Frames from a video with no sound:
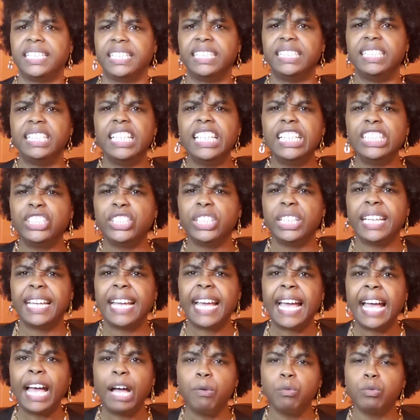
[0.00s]
Initially,
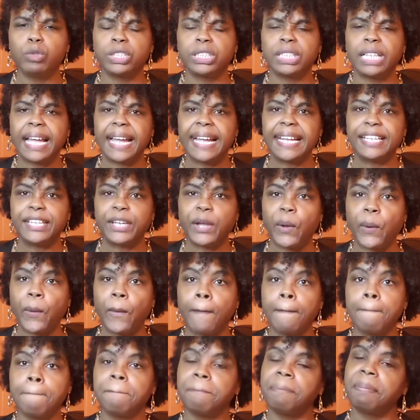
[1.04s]
I was like,
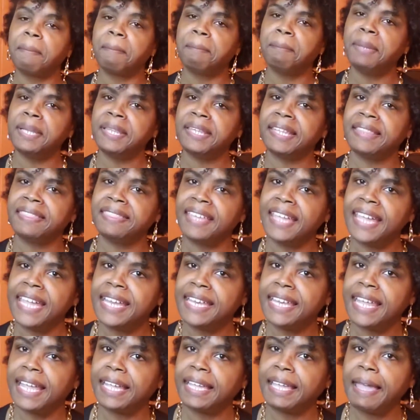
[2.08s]
no. But the
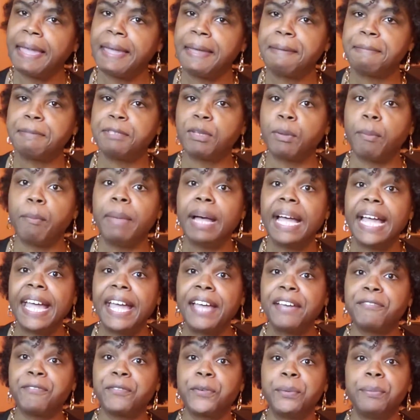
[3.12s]
thing that came to
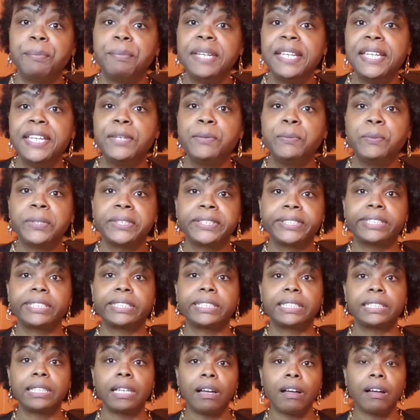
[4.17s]
mind for me was the
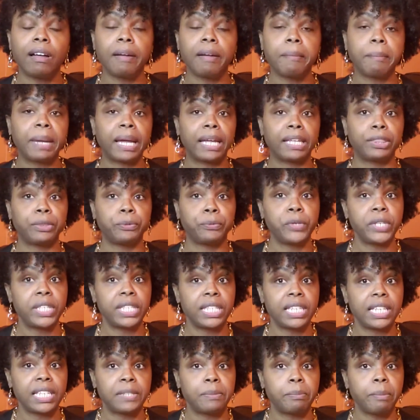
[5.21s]
song by
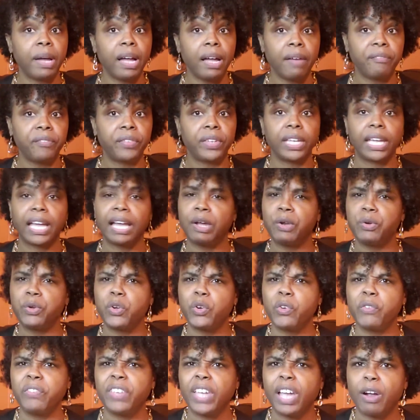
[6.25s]
3-6 Mafia. I don't
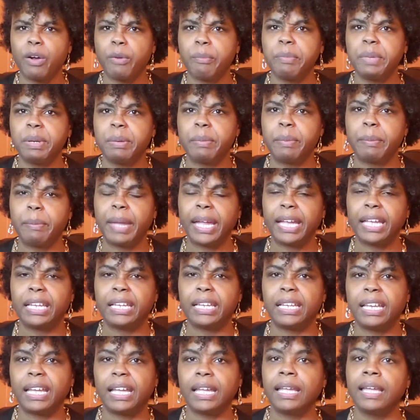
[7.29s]
know if y'all remember back in the
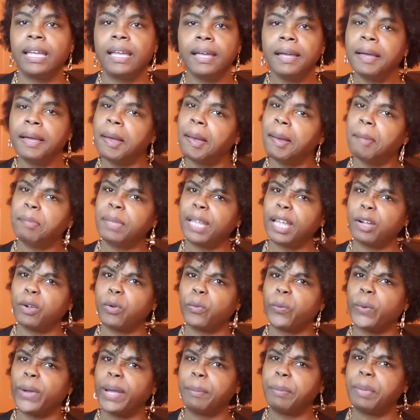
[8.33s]
day. I'm like a
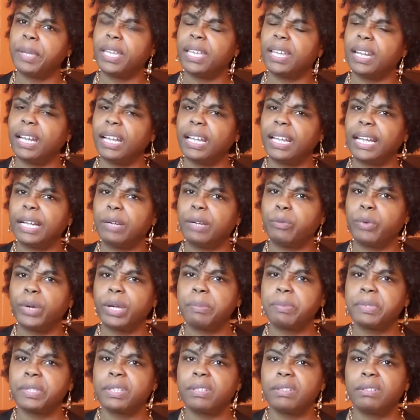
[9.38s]
rap head. I like
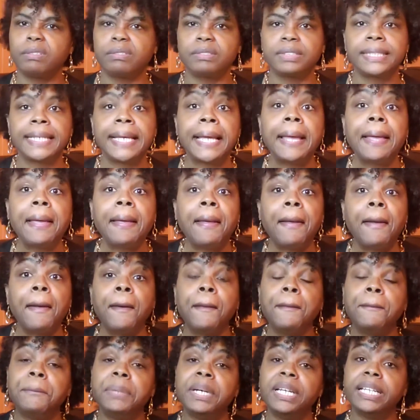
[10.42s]
rap songs.
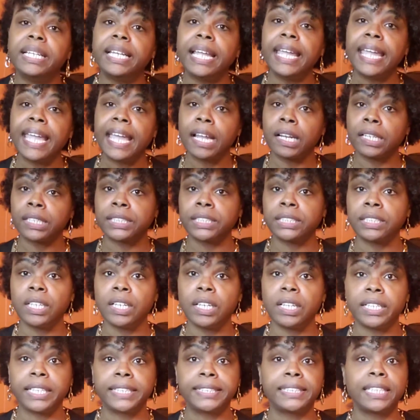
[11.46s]
But they had a
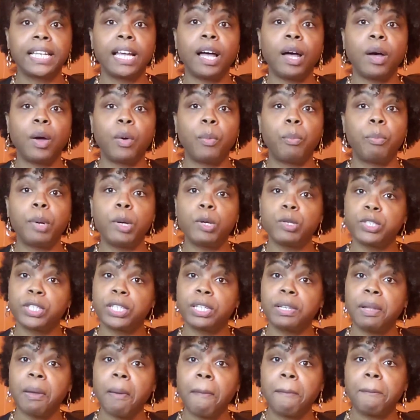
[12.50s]
song that's called
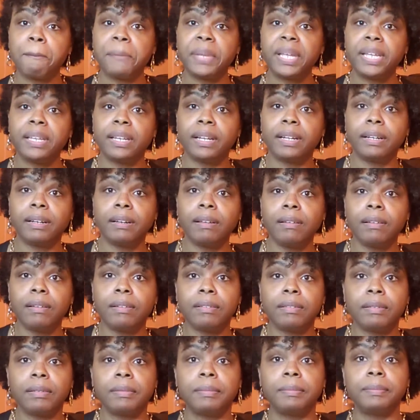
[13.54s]
Posted Up in the Club.
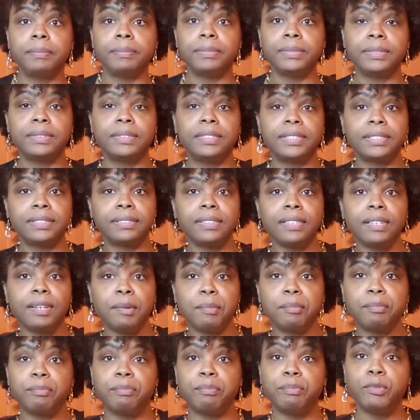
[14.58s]
Some
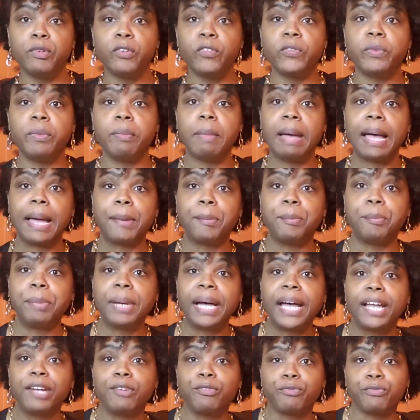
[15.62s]
using my
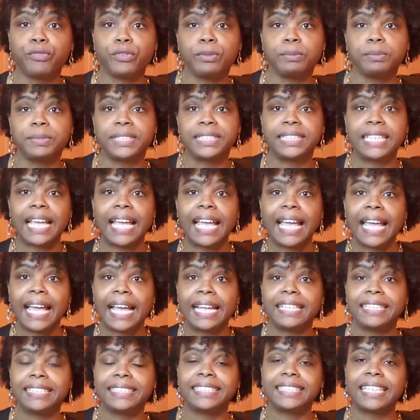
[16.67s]
body from
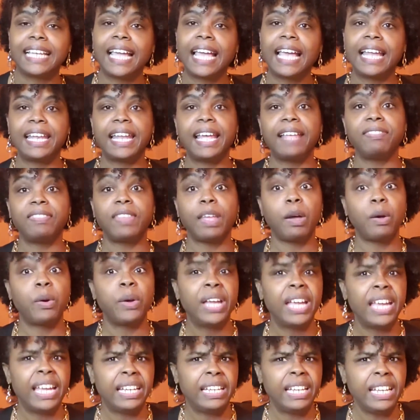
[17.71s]
side to side. And I thought,
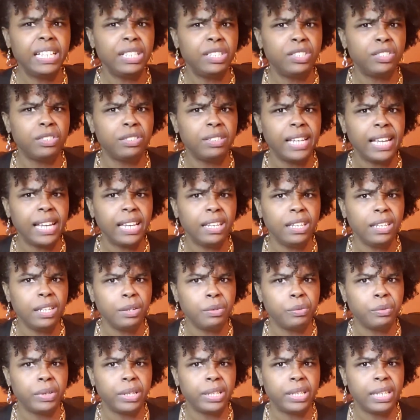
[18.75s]
they took that
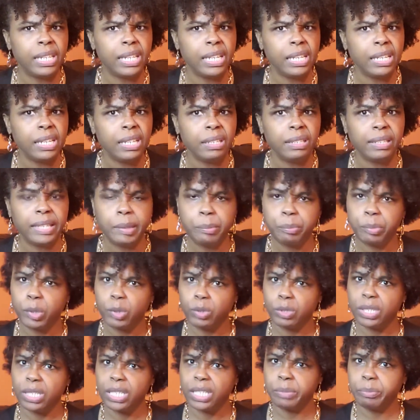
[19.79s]
literally, didn't they? They
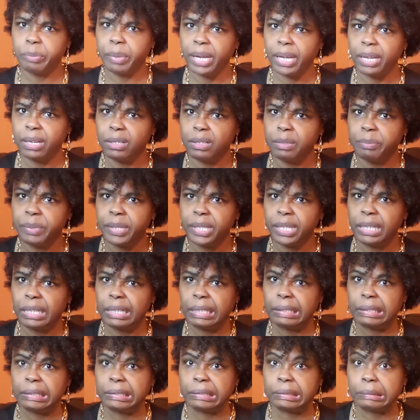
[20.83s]
posted his body up in the
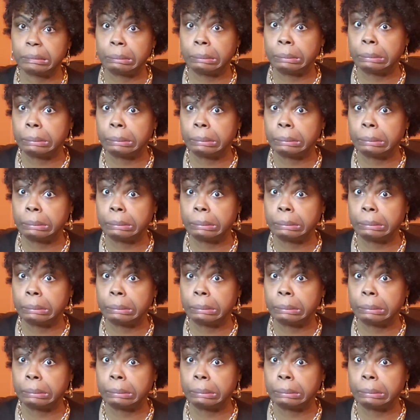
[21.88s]
club.